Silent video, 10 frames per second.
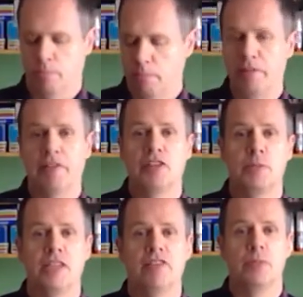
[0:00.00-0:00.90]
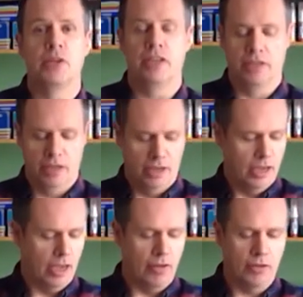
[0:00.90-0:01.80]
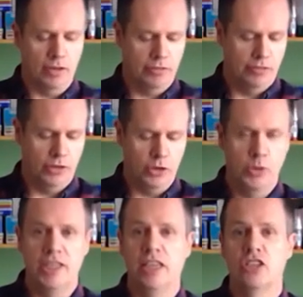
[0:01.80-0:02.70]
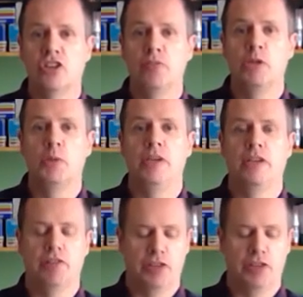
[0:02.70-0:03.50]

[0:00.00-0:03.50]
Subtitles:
Merry Christmas to everybody. I've got a few days off between